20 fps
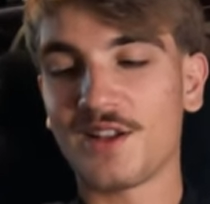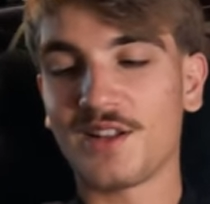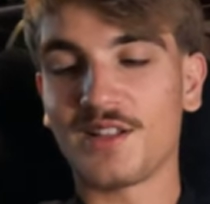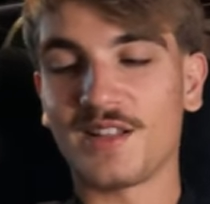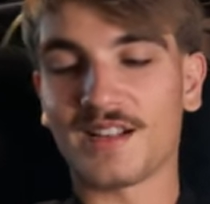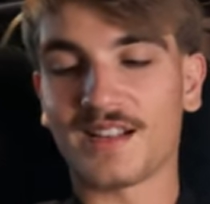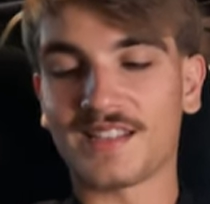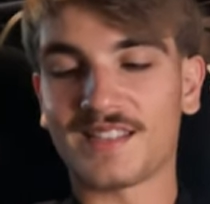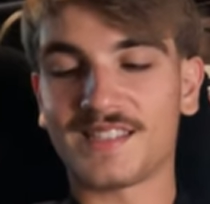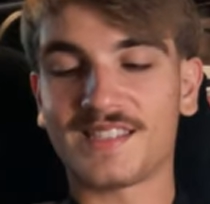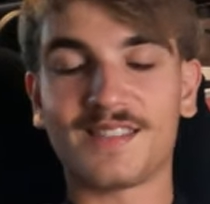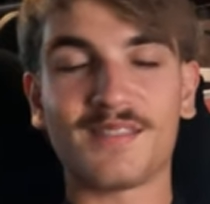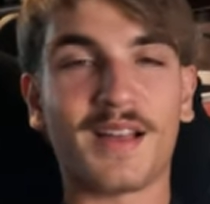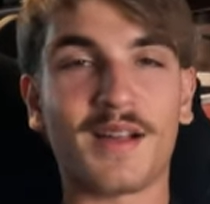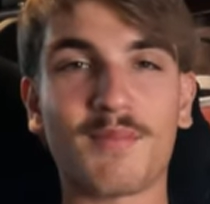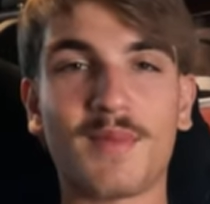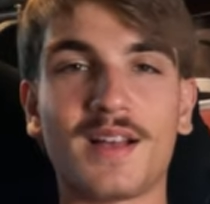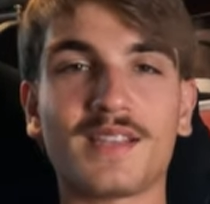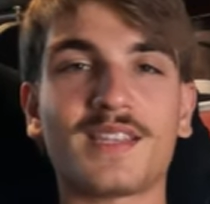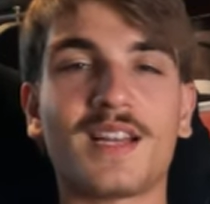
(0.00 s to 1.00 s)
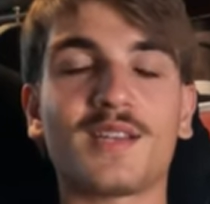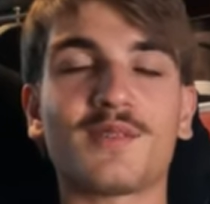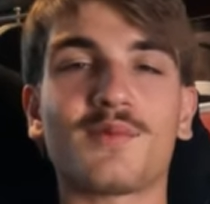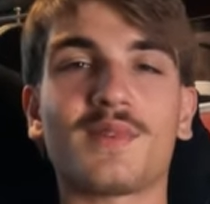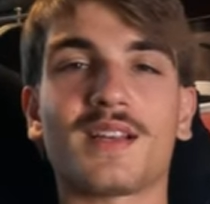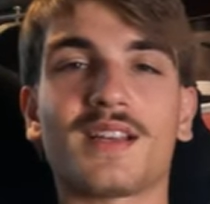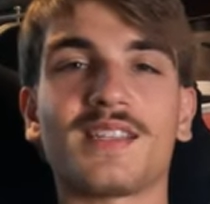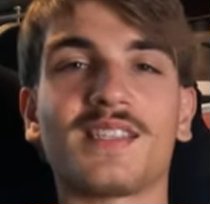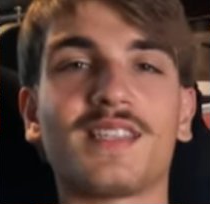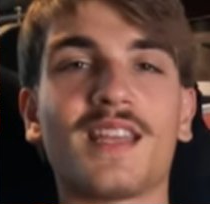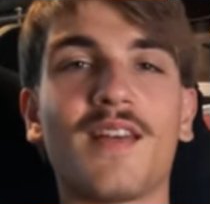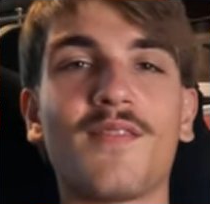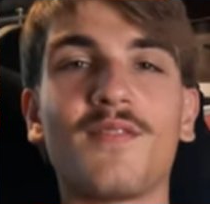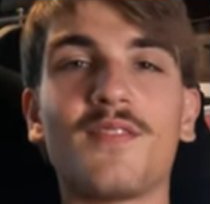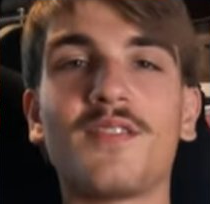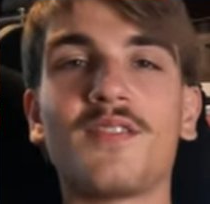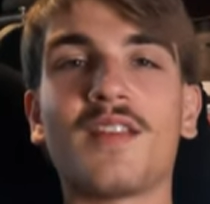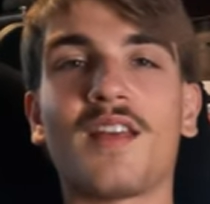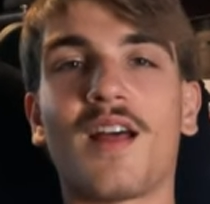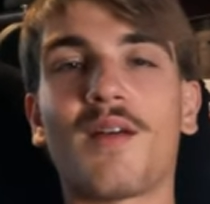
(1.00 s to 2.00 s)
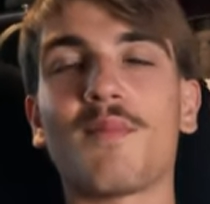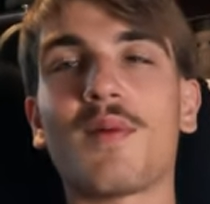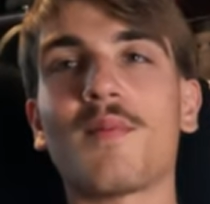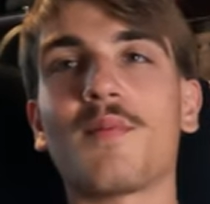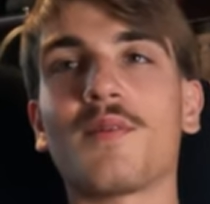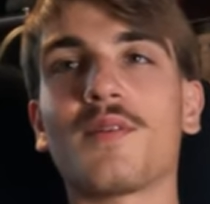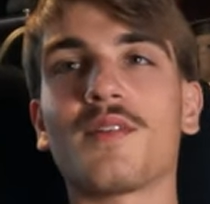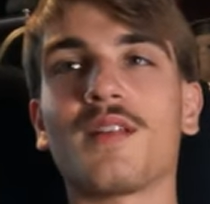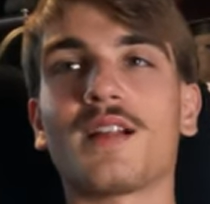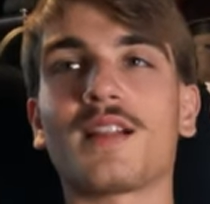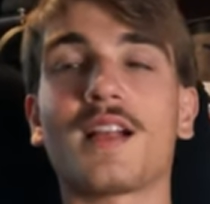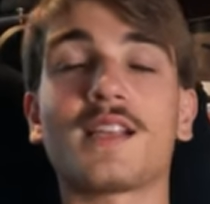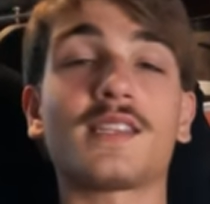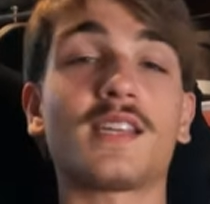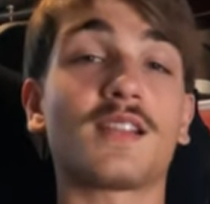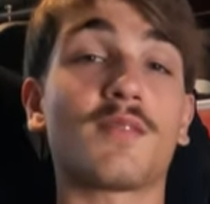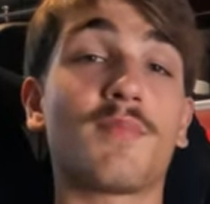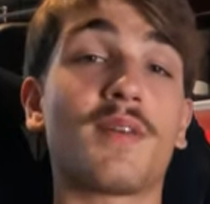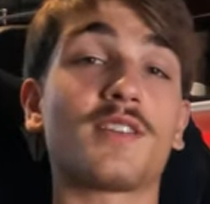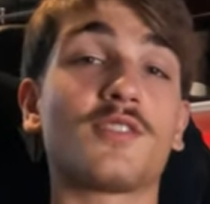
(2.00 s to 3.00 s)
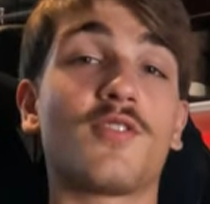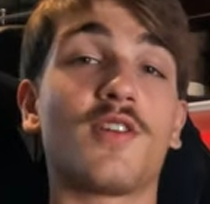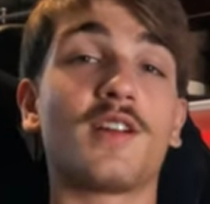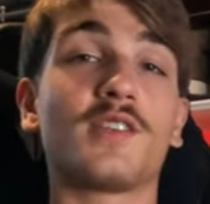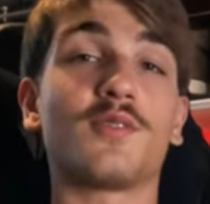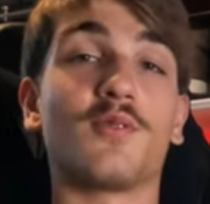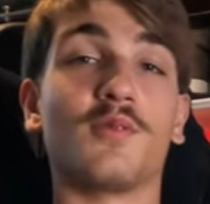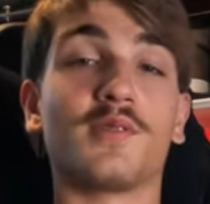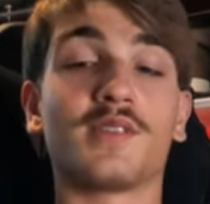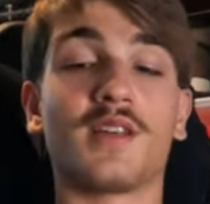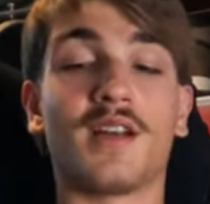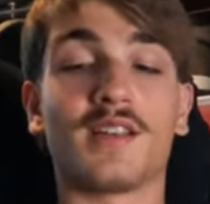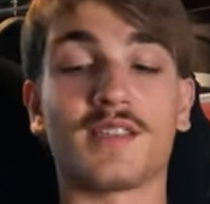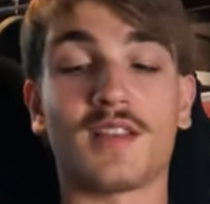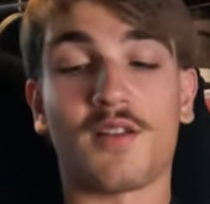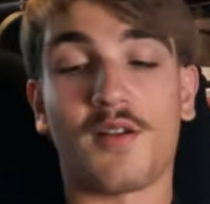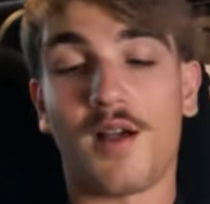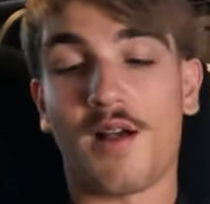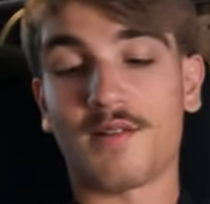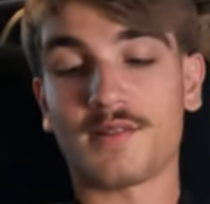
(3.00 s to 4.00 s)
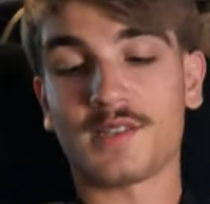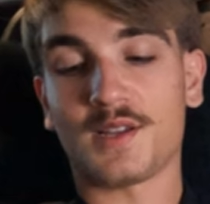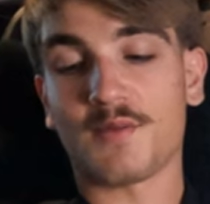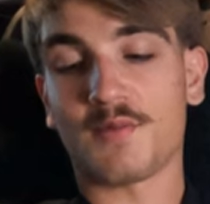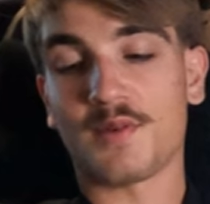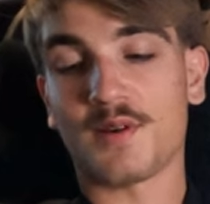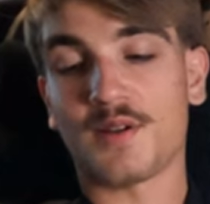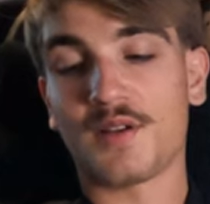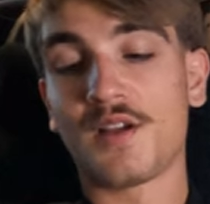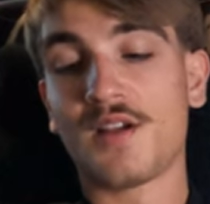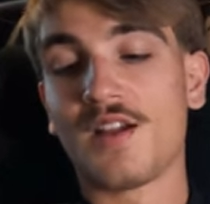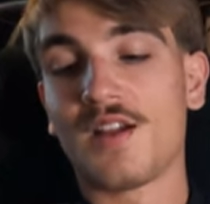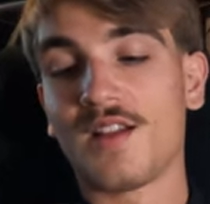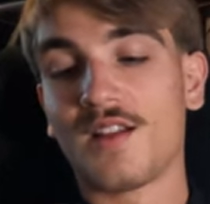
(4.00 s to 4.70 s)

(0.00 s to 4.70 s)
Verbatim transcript: like a like my size was like a seven and i remember like that's like the best grade school size i, I was like wearing